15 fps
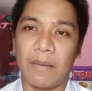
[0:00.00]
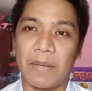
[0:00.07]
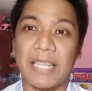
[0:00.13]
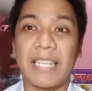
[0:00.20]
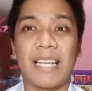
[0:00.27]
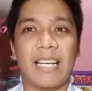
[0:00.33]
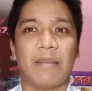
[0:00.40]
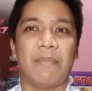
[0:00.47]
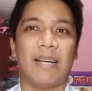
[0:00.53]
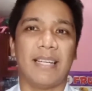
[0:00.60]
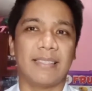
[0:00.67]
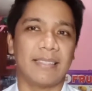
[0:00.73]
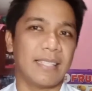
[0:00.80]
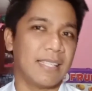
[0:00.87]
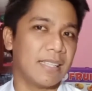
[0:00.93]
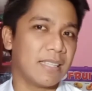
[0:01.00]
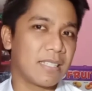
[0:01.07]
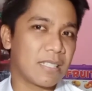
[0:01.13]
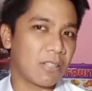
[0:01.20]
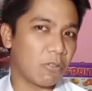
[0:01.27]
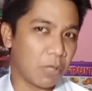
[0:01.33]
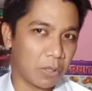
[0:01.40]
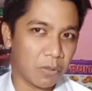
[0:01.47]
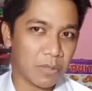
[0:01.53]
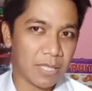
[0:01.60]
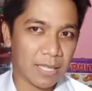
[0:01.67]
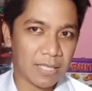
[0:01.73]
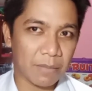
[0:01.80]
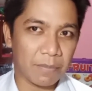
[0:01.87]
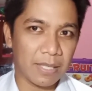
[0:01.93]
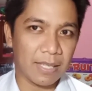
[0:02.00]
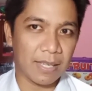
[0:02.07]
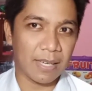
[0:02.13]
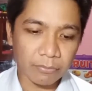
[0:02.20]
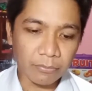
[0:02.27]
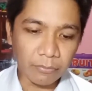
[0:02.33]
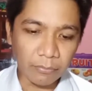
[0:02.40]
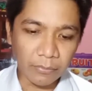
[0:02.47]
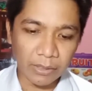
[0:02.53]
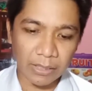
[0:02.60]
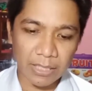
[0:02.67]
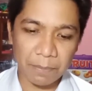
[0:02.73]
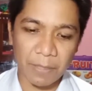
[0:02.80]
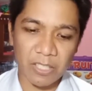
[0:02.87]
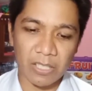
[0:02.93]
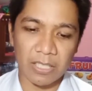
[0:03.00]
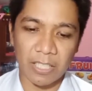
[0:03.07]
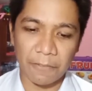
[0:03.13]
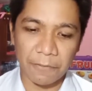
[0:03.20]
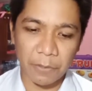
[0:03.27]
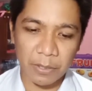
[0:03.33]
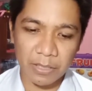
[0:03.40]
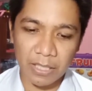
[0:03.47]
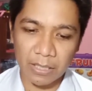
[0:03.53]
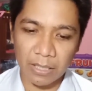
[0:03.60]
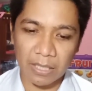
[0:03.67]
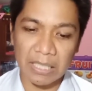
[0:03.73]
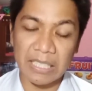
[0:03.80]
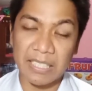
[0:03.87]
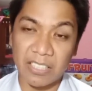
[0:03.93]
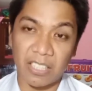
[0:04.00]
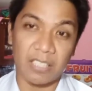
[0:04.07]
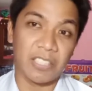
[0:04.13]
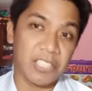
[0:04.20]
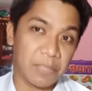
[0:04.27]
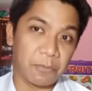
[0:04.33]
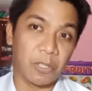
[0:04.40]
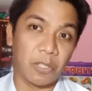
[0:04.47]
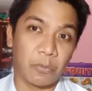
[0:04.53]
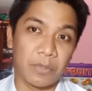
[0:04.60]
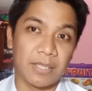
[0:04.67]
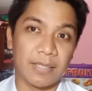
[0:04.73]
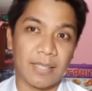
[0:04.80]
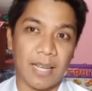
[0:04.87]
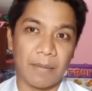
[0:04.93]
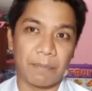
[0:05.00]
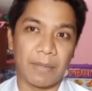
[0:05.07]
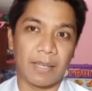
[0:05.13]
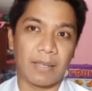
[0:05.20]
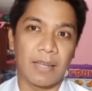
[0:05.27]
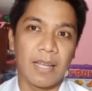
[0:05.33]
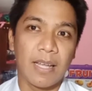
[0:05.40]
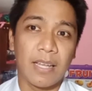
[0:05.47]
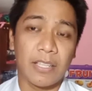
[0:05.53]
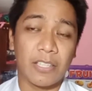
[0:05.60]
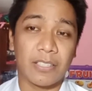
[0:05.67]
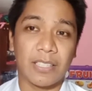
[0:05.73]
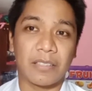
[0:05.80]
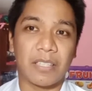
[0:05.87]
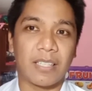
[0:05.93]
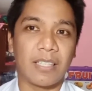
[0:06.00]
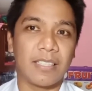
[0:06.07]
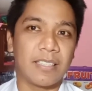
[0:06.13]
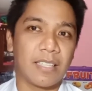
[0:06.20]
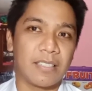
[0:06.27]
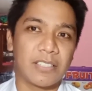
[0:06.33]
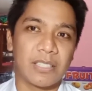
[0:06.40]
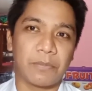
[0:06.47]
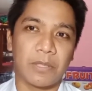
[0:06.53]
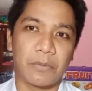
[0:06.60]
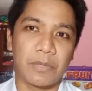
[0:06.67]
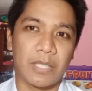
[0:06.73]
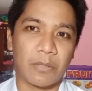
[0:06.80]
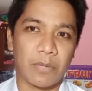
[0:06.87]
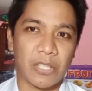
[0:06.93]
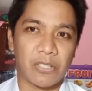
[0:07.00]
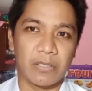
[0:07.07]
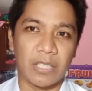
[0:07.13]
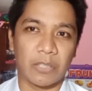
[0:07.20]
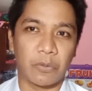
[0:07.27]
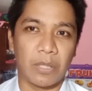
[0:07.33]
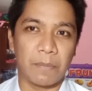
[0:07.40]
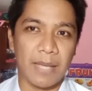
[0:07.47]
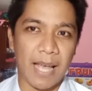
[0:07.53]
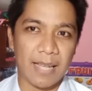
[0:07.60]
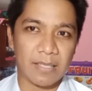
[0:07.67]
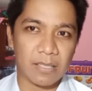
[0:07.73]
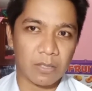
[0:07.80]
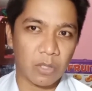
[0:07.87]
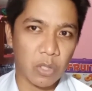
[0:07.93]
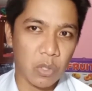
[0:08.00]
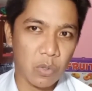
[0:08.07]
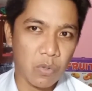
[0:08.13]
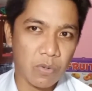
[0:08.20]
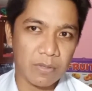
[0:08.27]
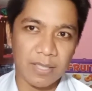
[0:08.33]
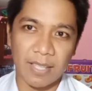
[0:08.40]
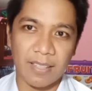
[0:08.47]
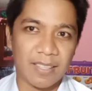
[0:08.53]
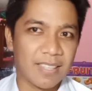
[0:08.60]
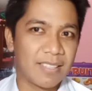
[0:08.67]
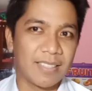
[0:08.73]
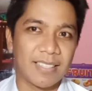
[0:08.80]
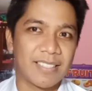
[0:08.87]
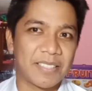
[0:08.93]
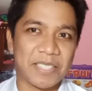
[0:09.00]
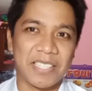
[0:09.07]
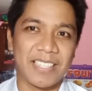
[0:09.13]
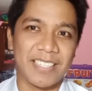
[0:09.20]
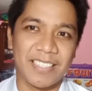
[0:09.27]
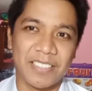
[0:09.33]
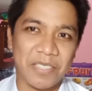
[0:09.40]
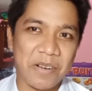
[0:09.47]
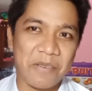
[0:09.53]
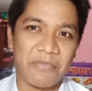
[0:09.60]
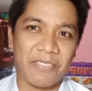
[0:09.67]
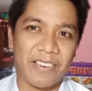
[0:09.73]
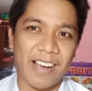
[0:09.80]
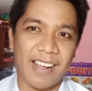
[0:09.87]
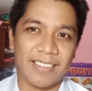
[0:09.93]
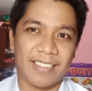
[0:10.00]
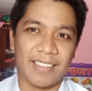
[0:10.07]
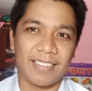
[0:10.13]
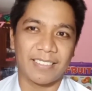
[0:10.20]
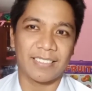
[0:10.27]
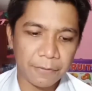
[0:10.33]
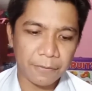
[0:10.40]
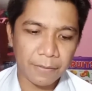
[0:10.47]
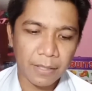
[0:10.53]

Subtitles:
kinakabahan din sa kung anong sasabihin. Especially if you're not really knowledgeable with the topic, you're not really knowledgeable with the question that will be asked to you, then that's really nerve-wracking.